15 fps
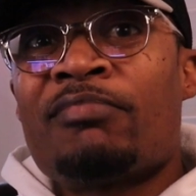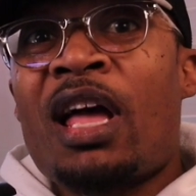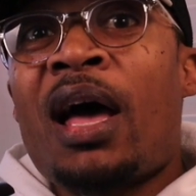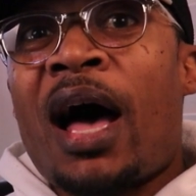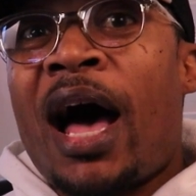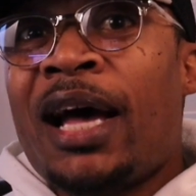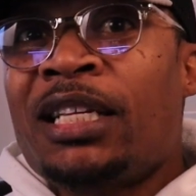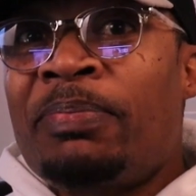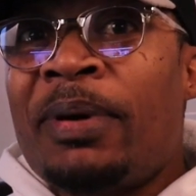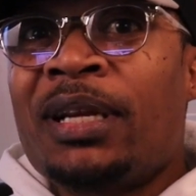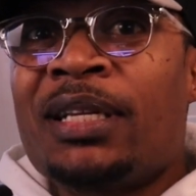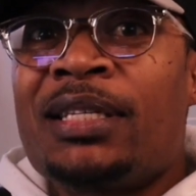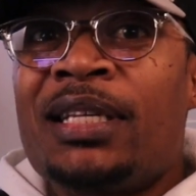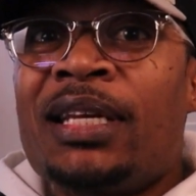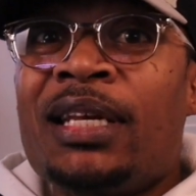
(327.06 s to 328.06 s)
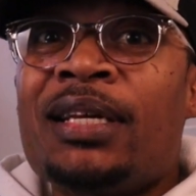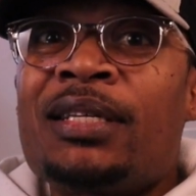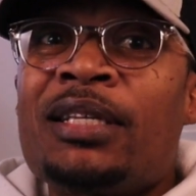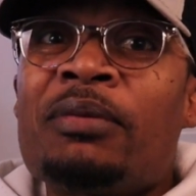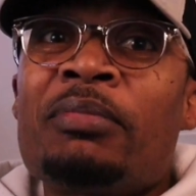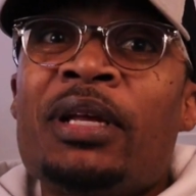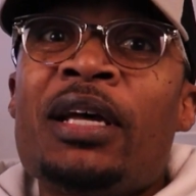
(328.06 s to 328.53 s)
I expect to see the
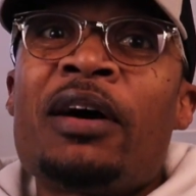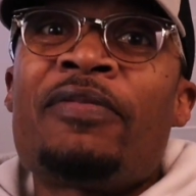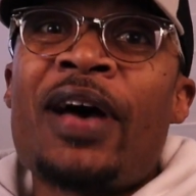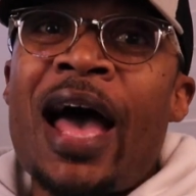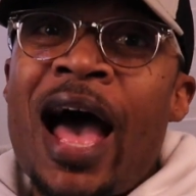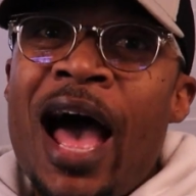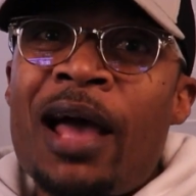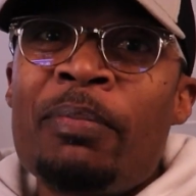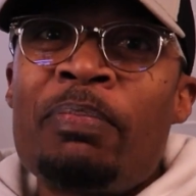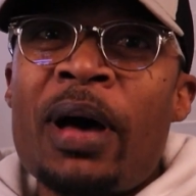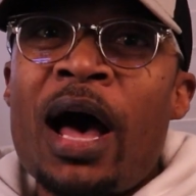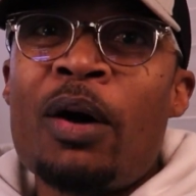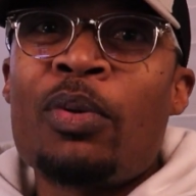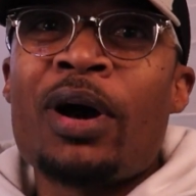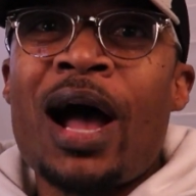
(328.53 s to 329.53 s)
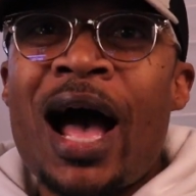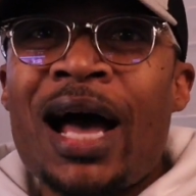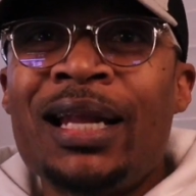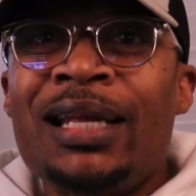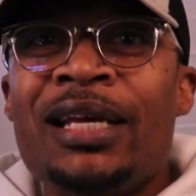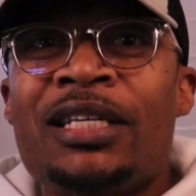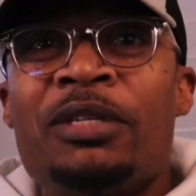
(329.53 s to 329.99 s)
assembly of a high-power,
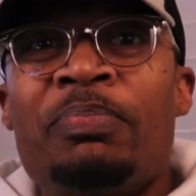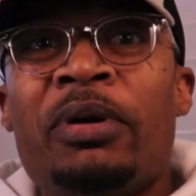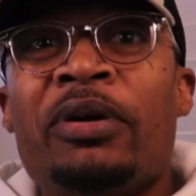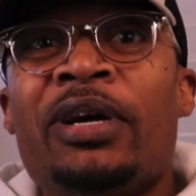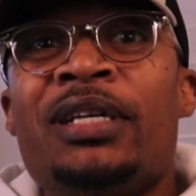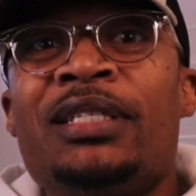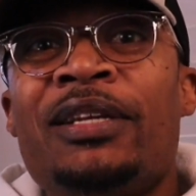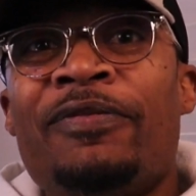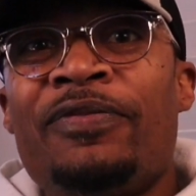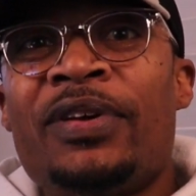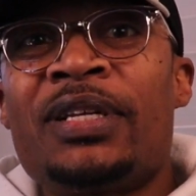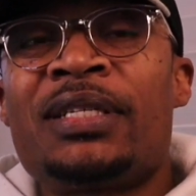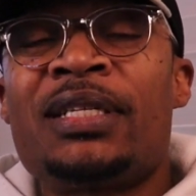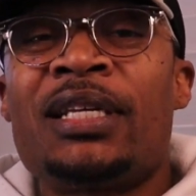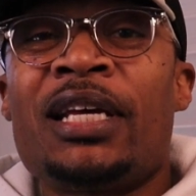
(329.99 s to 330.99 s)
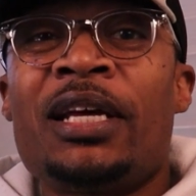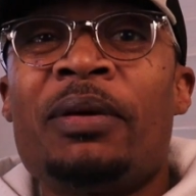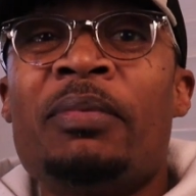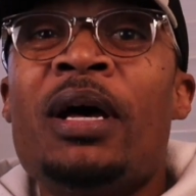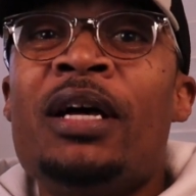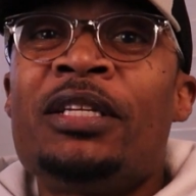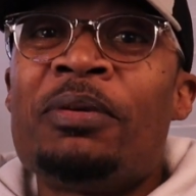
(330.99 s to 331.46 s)
highly experienced defense
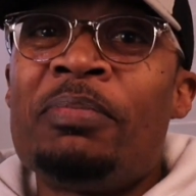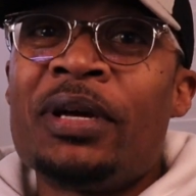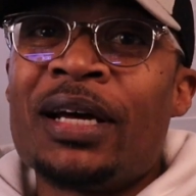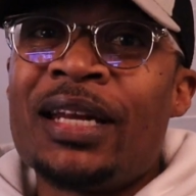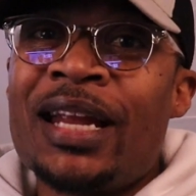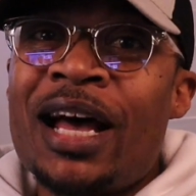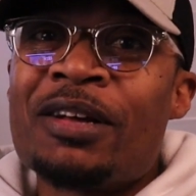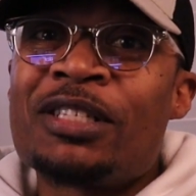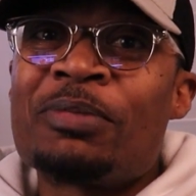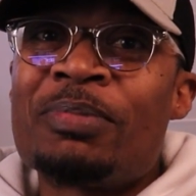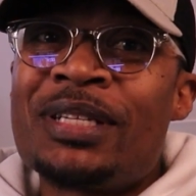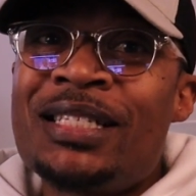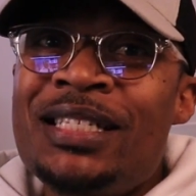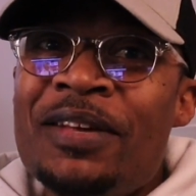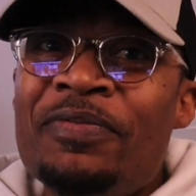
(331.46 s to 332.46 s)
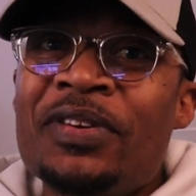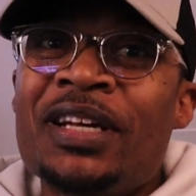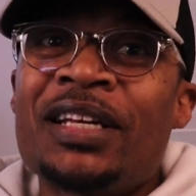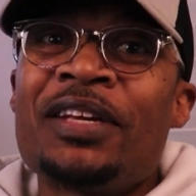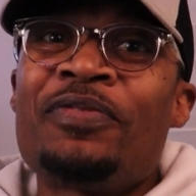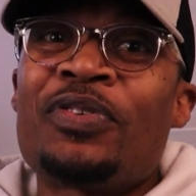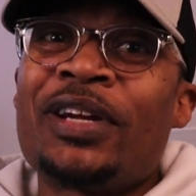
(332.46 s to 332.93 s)
team to be announced
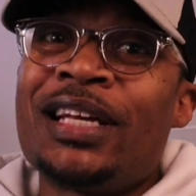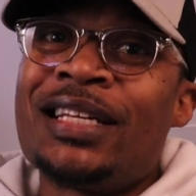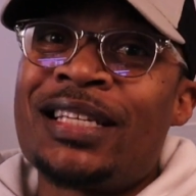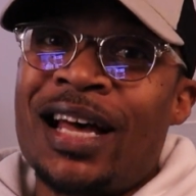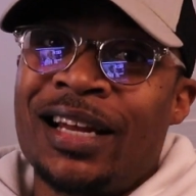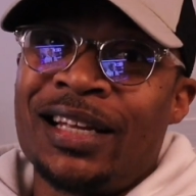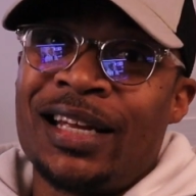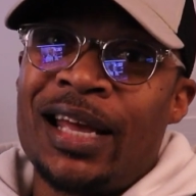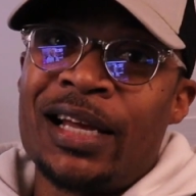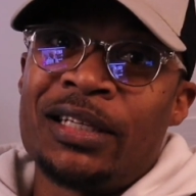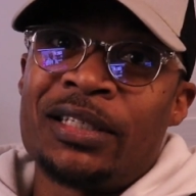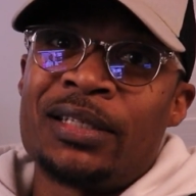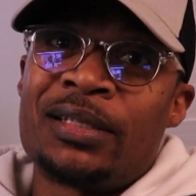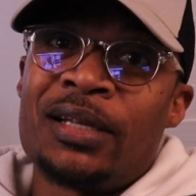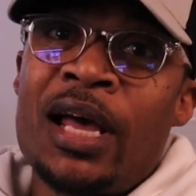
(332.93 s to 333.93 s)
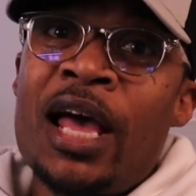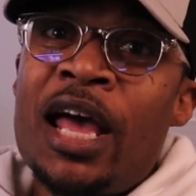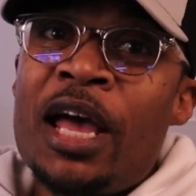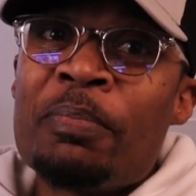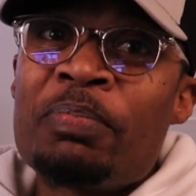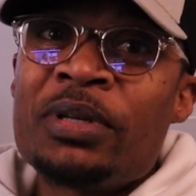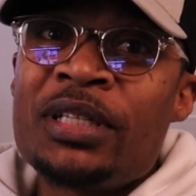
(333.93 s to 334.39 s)
specifically for these allegations,
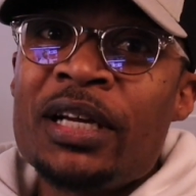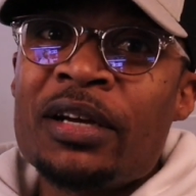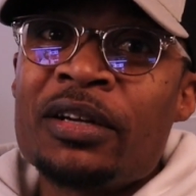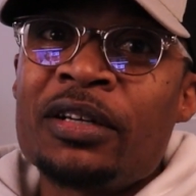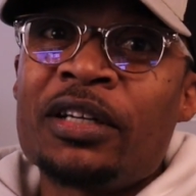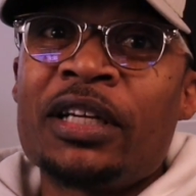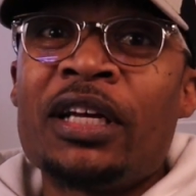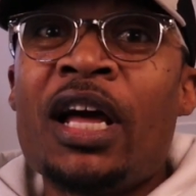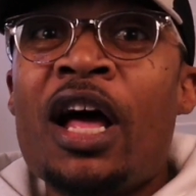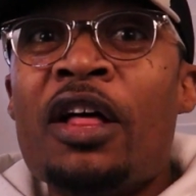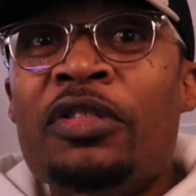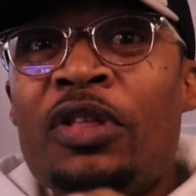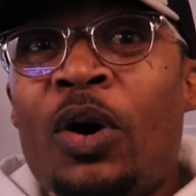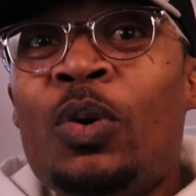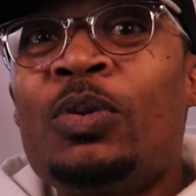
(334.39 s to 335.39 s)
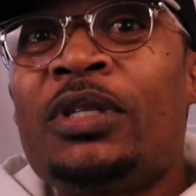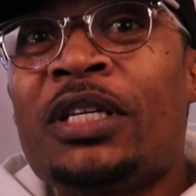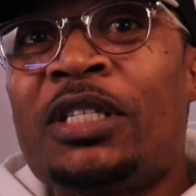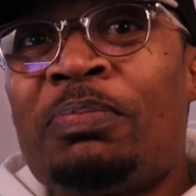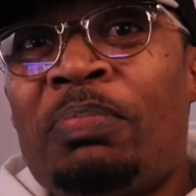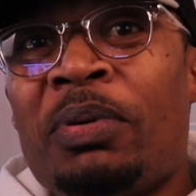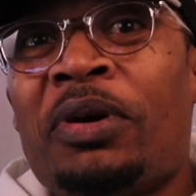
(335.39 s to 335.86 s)
and particularly those
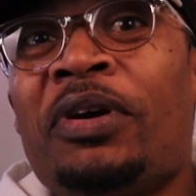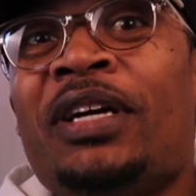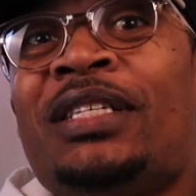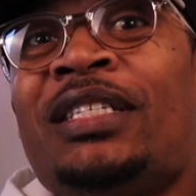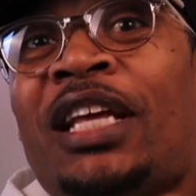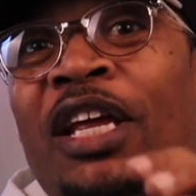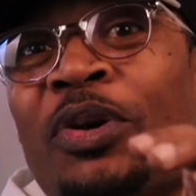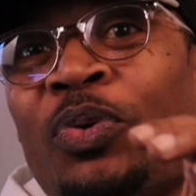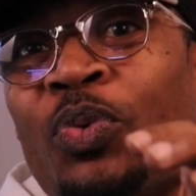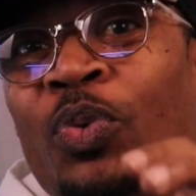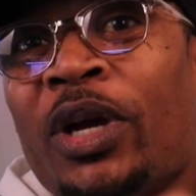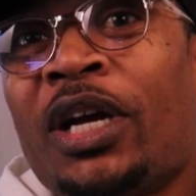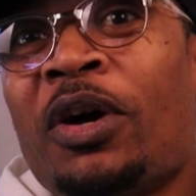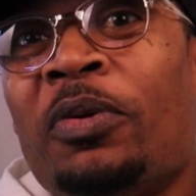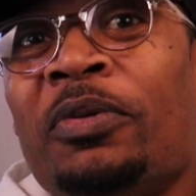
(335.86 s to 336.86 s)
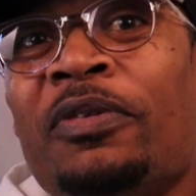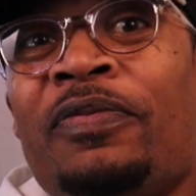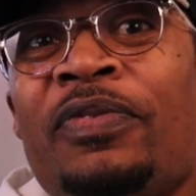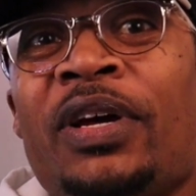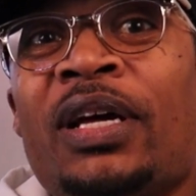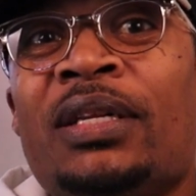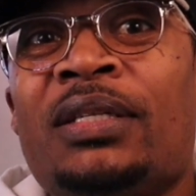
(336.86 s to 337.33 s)
experienced in RICO
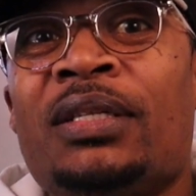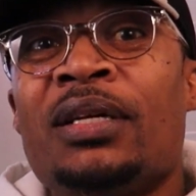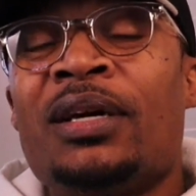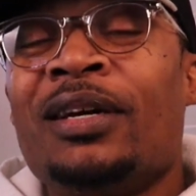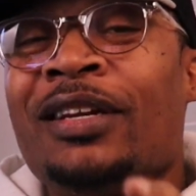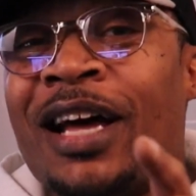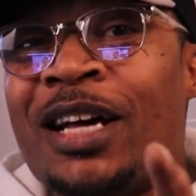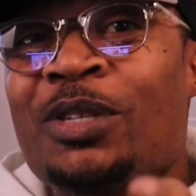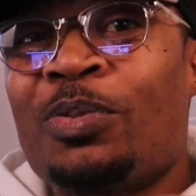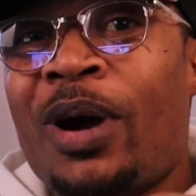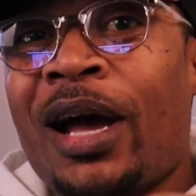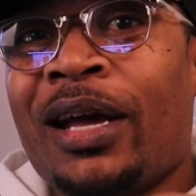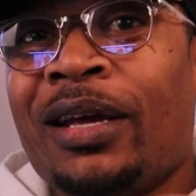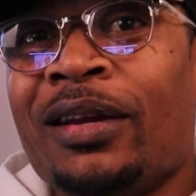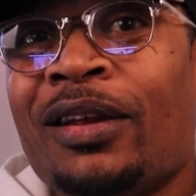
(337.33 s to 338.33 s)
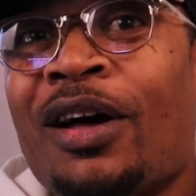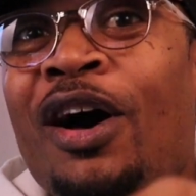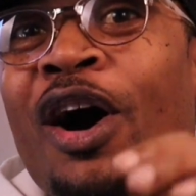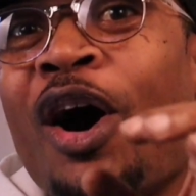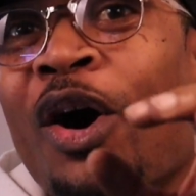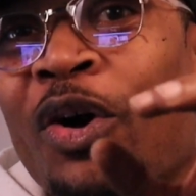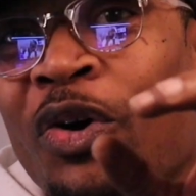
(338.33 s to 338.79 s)
defense. That's right,
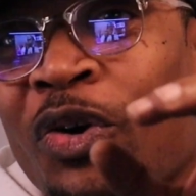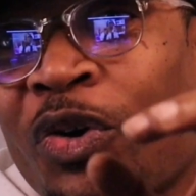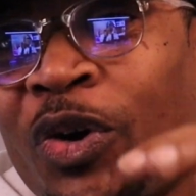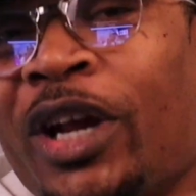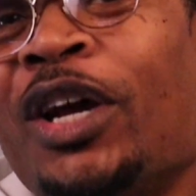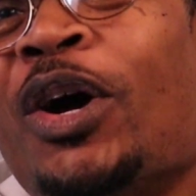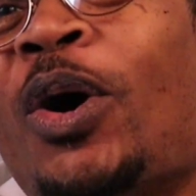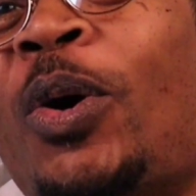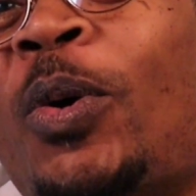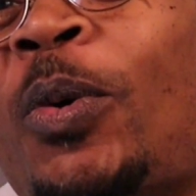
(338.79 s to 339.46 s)
RICO.